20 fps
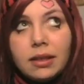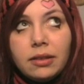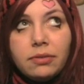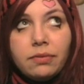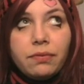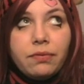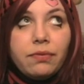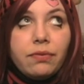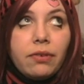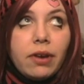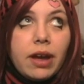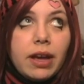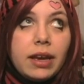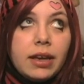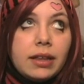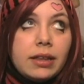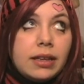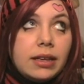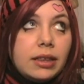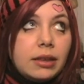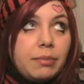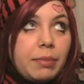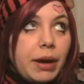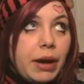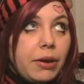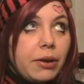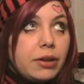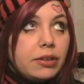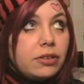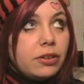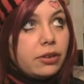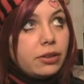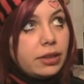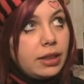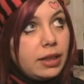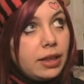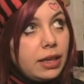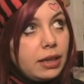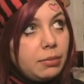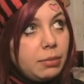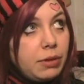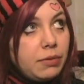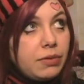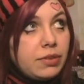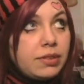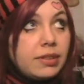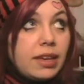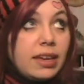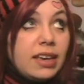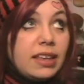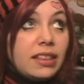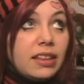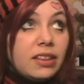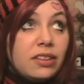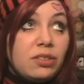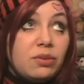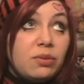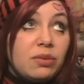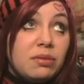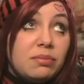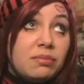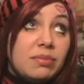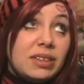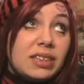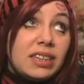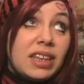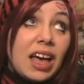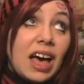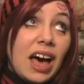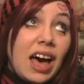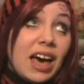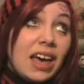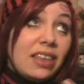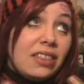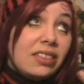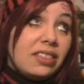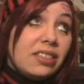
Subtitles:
And frankly, the parents are gonna like me for saying this one, but I